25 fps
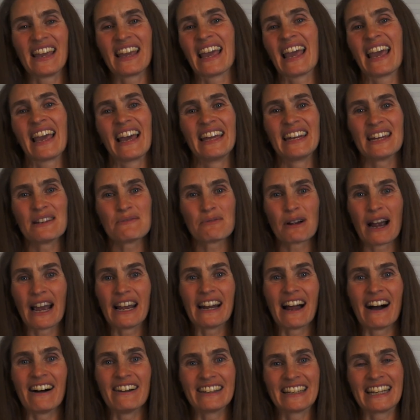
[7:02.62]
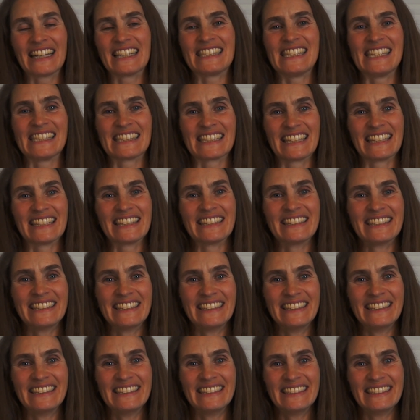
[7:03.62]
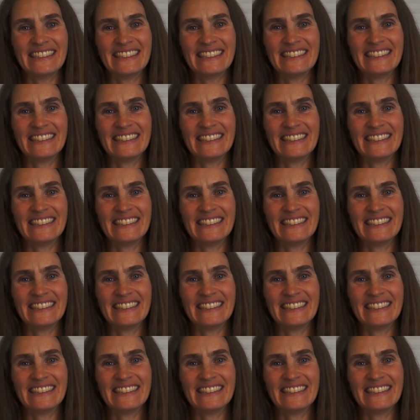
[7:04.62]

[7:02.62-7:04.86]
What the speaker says: and a bright holiday season.